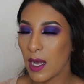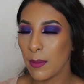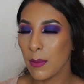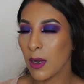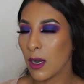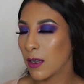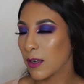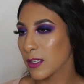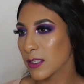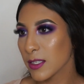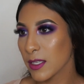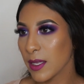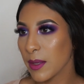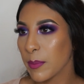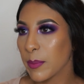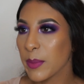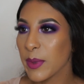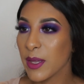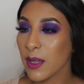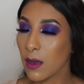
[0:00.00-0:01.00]
I'm honestly
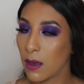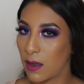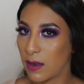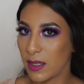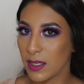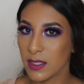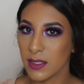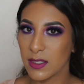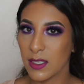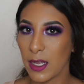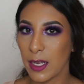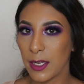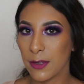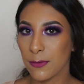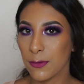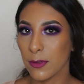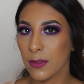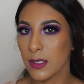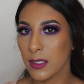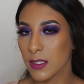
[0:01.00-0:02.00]
beyond
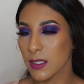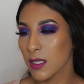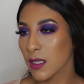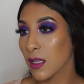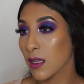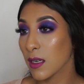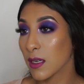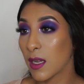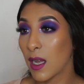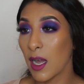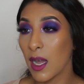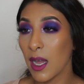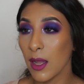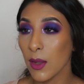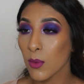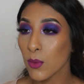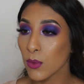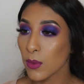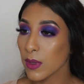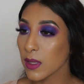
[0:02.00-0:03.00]
excited for this look. I
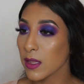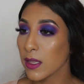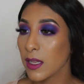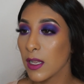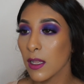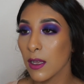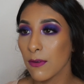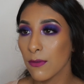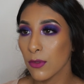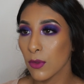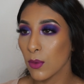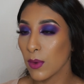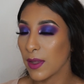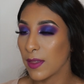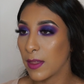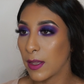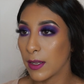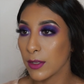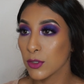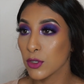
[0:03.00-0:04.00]
really love the
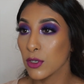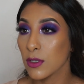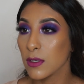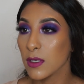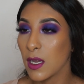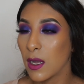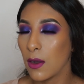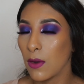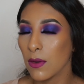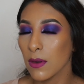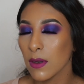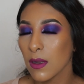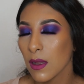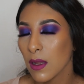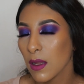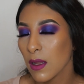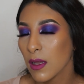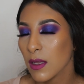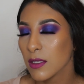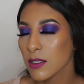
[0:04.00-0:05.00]
way that it turned out.
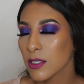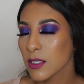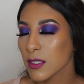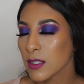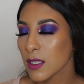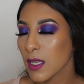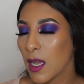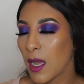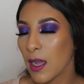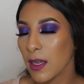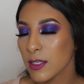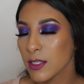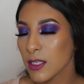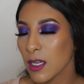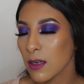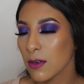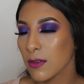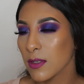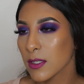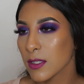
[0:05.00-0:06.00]
Just the
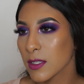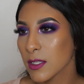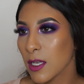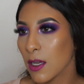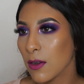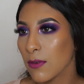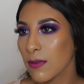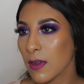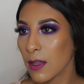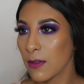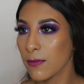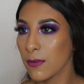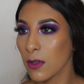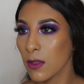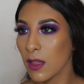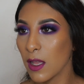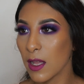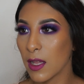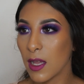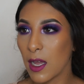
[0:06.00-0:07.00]
eyeshadow itself, I
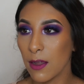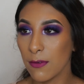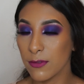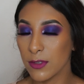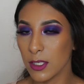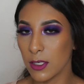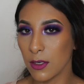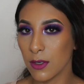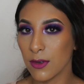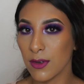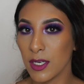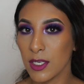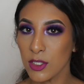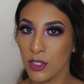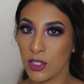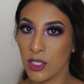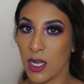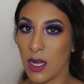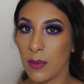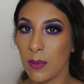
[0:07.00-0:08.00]
feel like I've done a
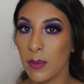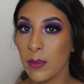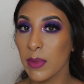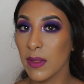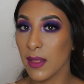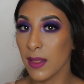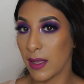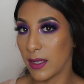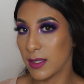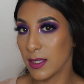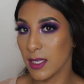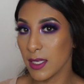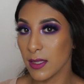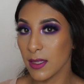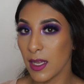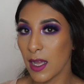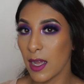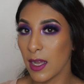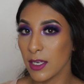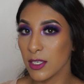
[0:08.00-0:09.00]
great job blending
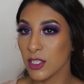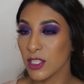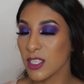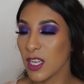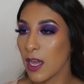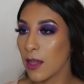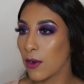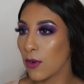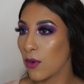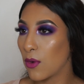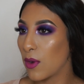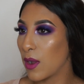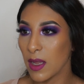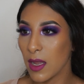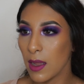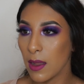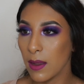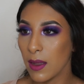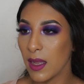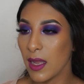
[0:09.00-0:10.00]
the eyeshadow
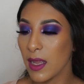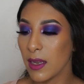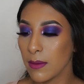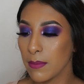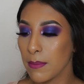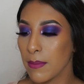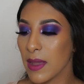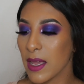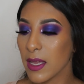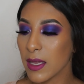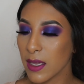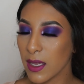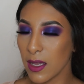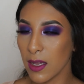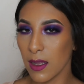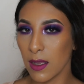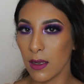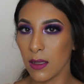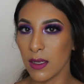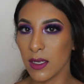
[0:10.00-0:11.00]
and
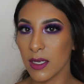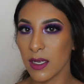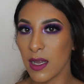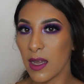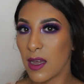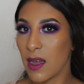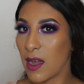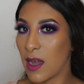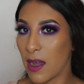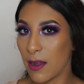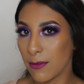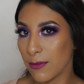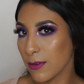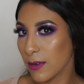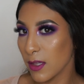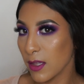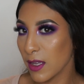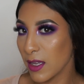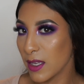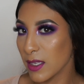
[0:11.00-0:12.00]
making it look
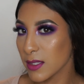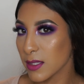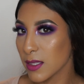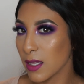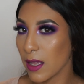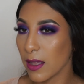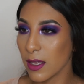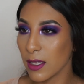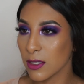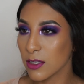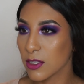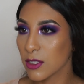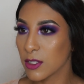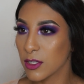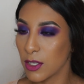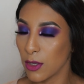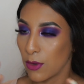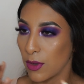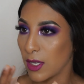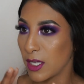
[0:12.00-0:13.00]
effortless. Like it's
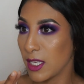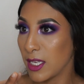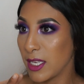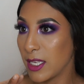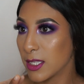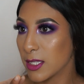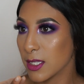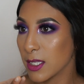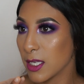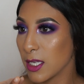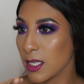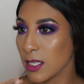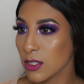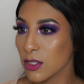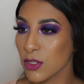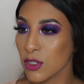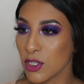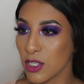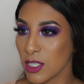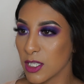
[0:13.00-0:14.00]
so easy
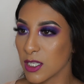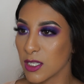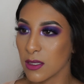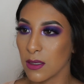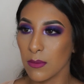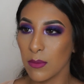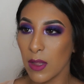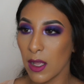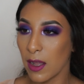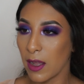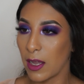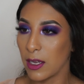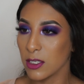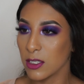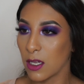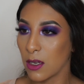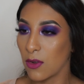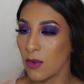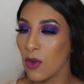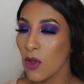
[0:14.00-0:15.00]
to just apply
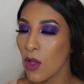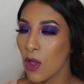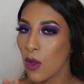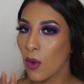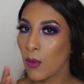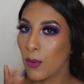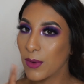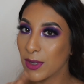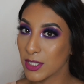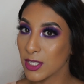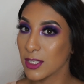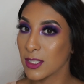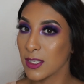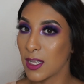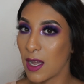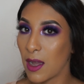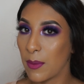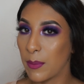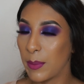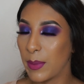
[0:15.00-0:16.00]
eyeshadow, which is
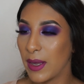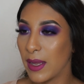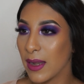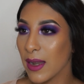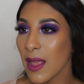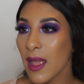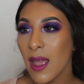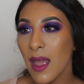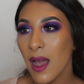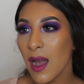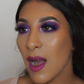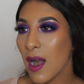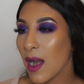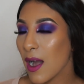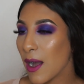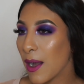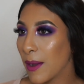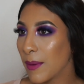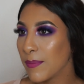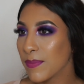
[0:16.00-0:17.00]
not. But
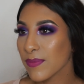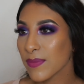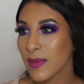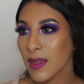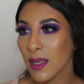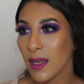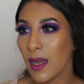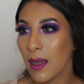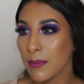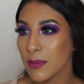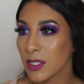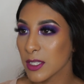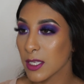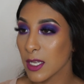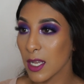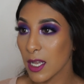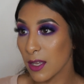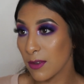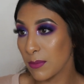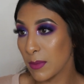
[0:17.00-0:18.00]
I'm just
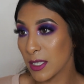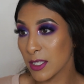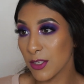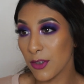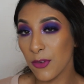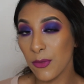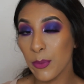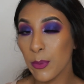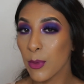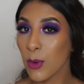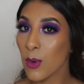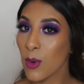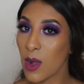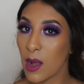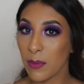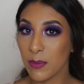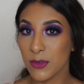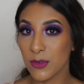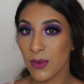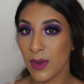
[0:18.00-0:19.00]
gonna give myself
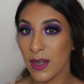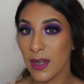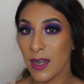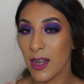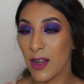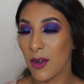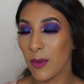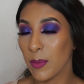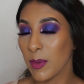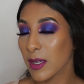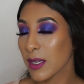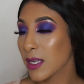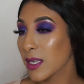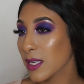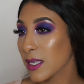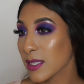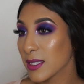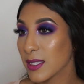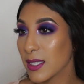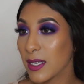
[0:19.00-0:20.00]
props right now
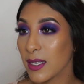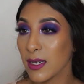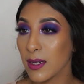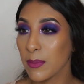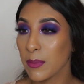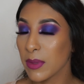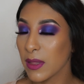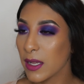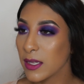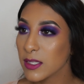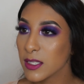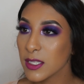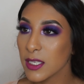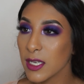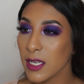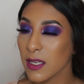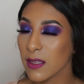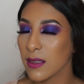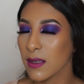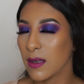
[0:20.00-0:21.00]
because the
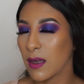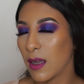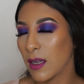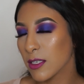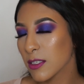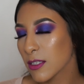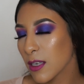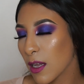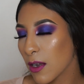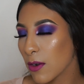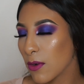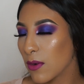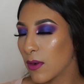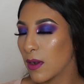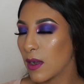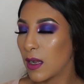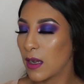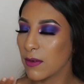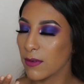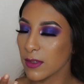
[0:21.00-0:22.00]
blending, the
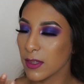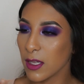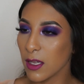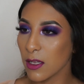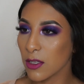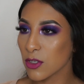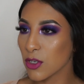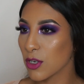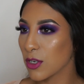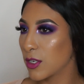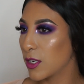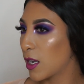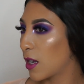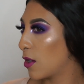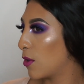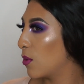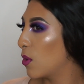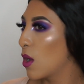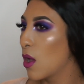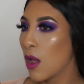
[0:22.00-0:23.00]
eyeshadow, everything turned
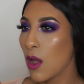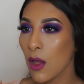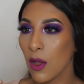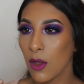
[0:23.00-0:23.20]
out